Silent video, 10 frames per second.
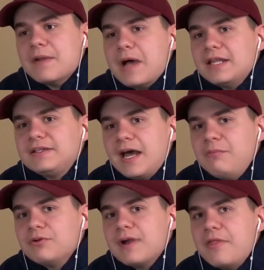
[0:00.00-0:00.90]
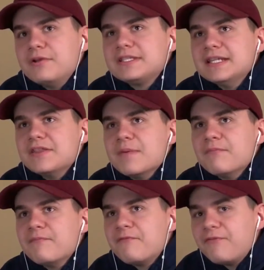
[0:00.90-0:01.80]
I kind of would rather see
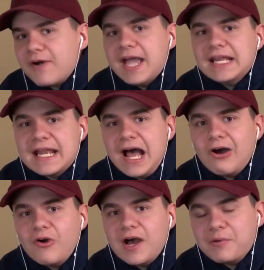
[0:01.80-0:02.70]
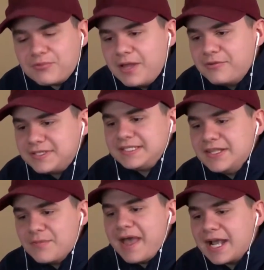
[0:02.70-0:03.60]
them fight it out. I would rather
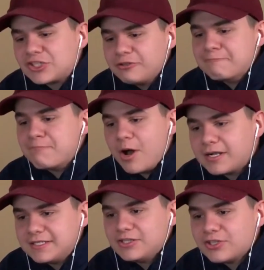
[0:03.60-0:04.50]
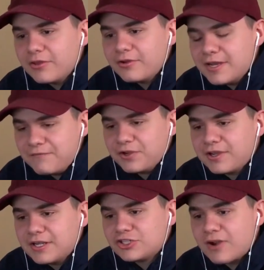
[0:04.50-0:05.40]
see them actually box each other if
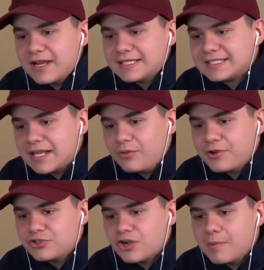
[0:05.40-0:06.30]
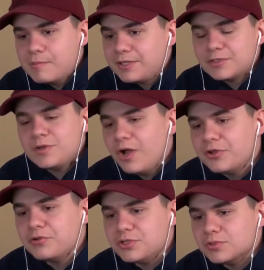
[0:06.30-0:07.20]
they're going to try and settle their drama. Because we
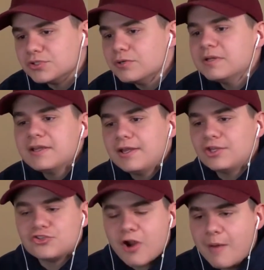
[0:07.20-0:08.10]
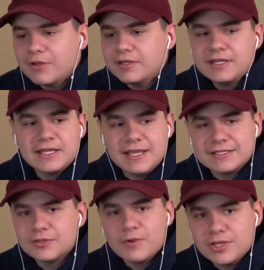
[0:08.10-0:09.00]
all know YouTube, drama
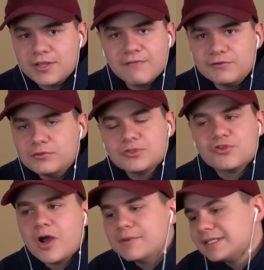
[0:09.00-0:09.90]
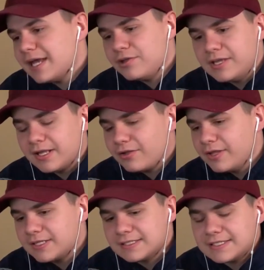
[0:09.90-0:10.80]
is the way you get views. Drama is how you get
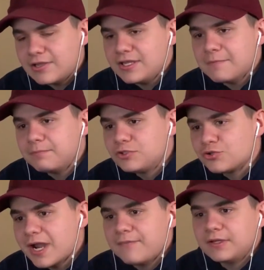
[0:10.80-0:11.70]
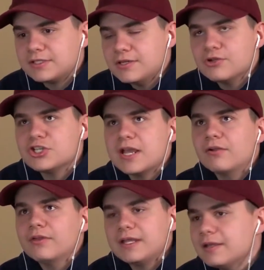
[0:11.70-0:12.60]
clicks, and it's how you get traffic to your
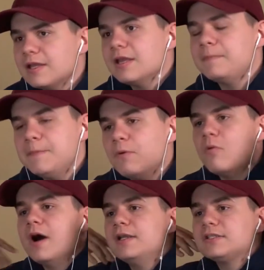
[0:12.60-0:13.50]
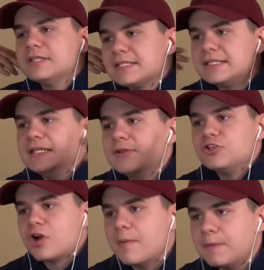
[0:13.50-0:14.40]
channel. Like, people want to see
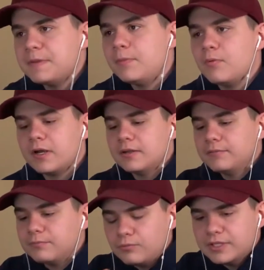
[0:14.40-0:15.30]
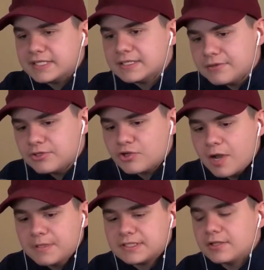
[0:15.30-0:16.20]
the drama. People want to listen to the
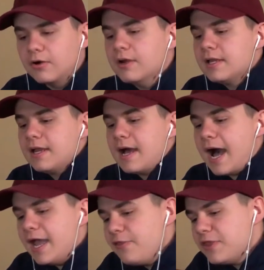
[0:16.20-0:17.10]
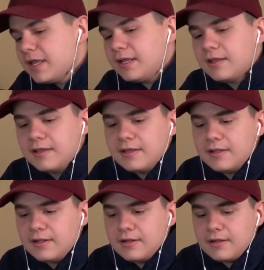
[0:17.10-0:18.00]
drama. So I think
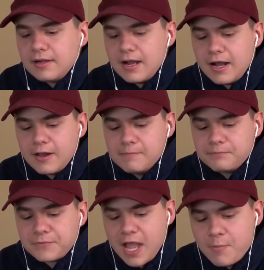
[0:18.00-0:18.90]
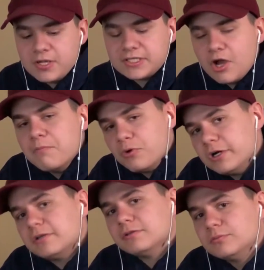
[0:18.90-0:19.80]
I'm honestly on
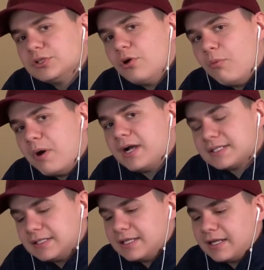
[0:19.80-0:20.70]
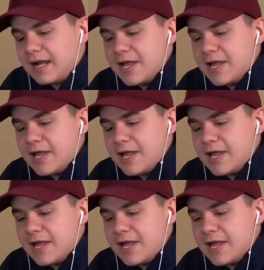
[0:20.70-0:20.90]
board with the whole boxing thing.